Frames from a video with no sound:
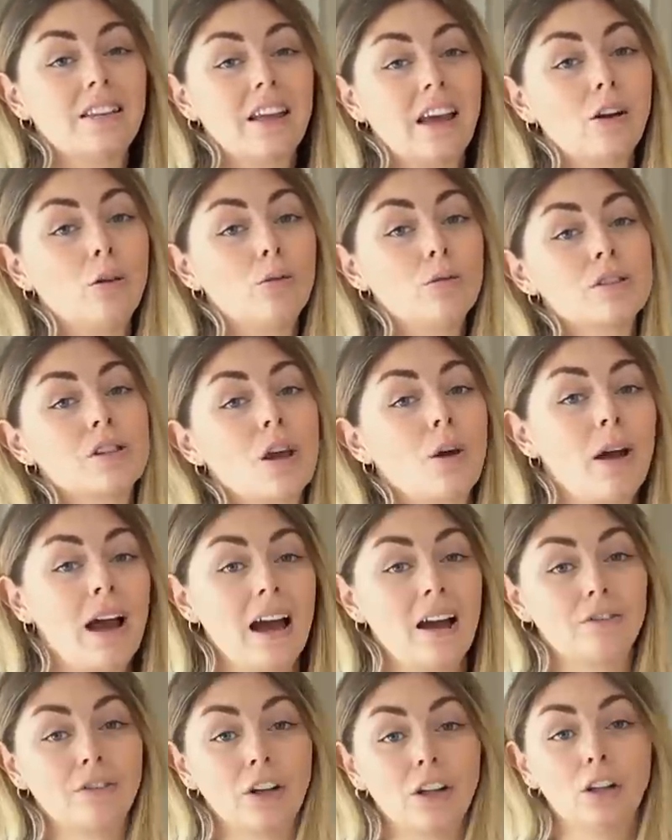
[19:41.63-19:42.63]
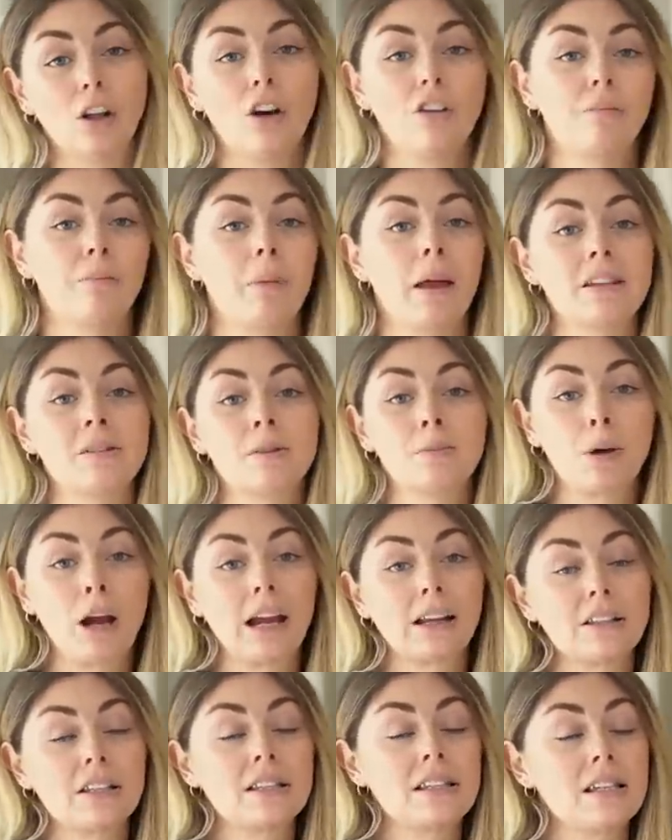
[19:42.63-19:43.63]
they also have a lot of best
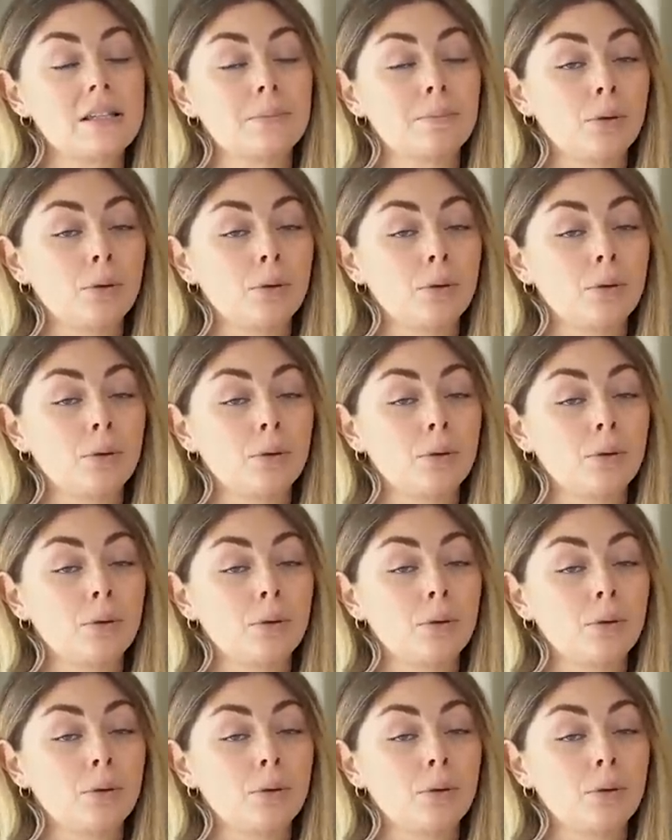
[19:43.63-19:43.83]
practices